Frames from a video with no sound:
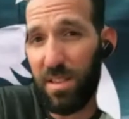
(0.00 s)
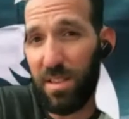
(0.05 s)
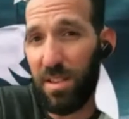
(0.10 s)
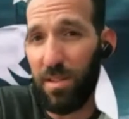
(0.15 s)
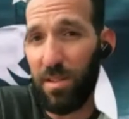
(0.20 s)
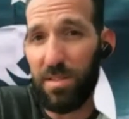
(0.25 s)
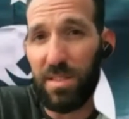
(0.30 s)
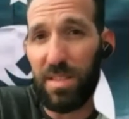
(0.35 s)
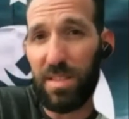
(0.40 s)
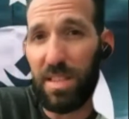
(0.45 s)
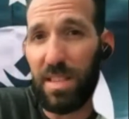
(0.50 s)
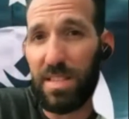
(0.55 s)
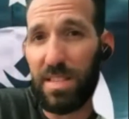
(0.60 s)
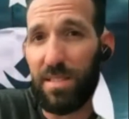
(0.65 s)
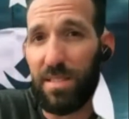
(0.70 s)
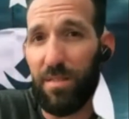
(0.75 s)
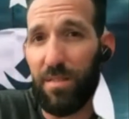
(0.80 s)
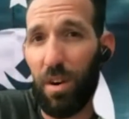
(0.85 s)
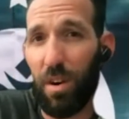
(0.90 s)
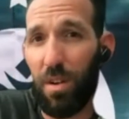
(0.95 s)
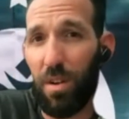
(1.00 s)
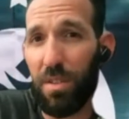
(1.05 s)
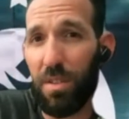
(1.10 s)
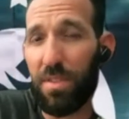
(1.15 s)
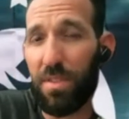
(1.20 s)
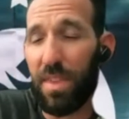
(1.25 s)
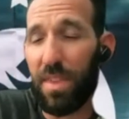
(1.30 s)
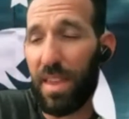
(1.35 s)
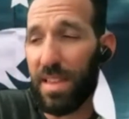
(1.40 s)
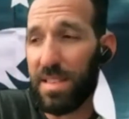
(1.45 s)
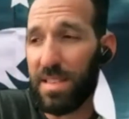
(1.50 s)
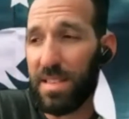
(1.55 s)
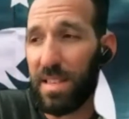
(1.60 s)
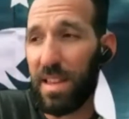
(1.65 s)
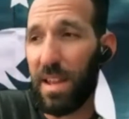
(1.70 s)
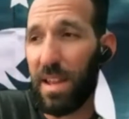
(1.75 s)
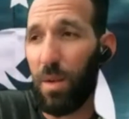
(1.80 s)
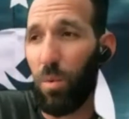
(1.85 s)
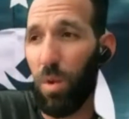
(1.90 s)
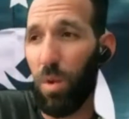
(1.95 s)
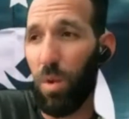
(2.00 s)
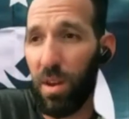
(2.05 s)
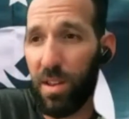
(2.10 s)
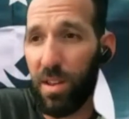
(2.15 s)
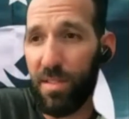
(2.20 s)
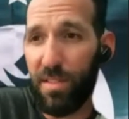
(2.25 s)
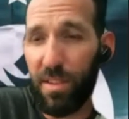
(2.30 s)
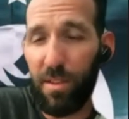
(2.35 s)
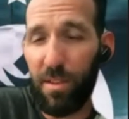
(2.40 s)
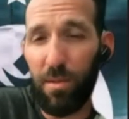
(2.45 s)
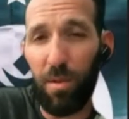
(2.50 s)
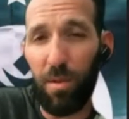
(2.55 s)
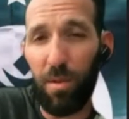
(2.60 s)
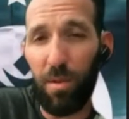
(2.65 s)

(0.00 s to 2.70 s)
It's lists of all the things that I want to do,